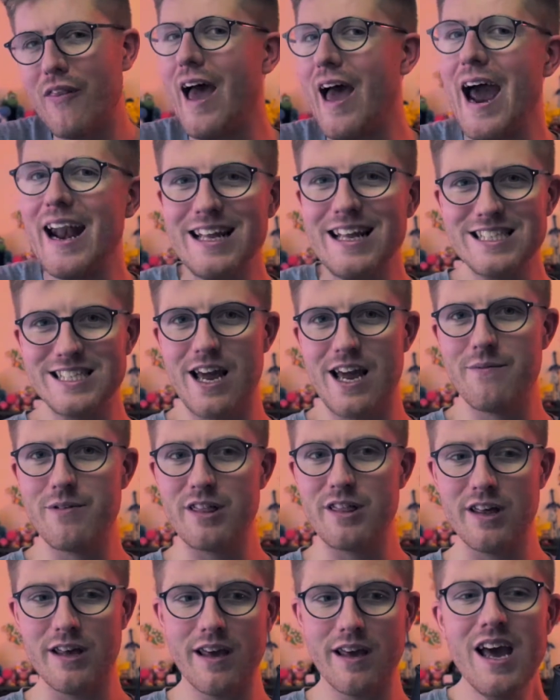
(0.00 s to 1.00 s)
they're adding to
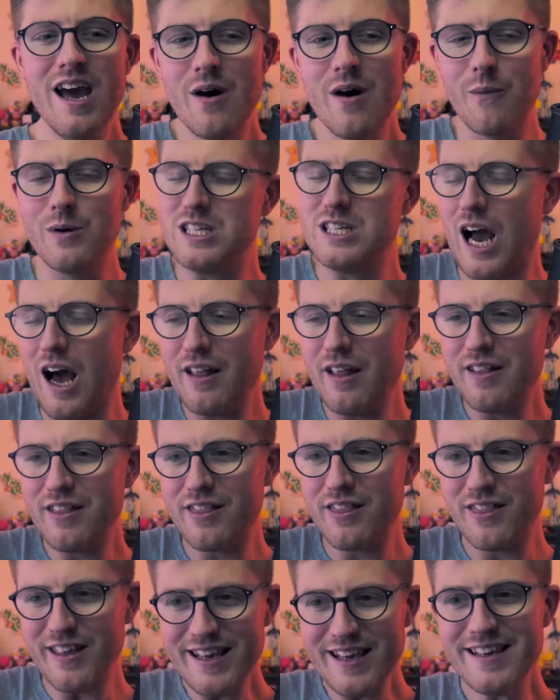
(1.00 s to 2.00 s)
everything, which I
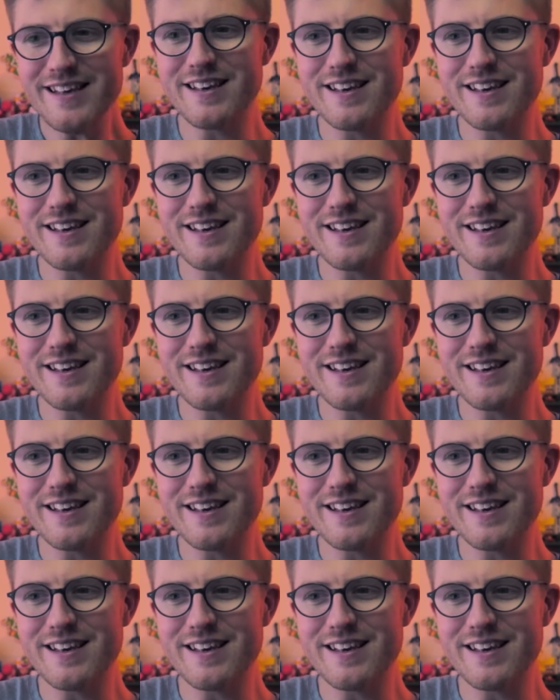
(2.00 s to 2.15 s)
think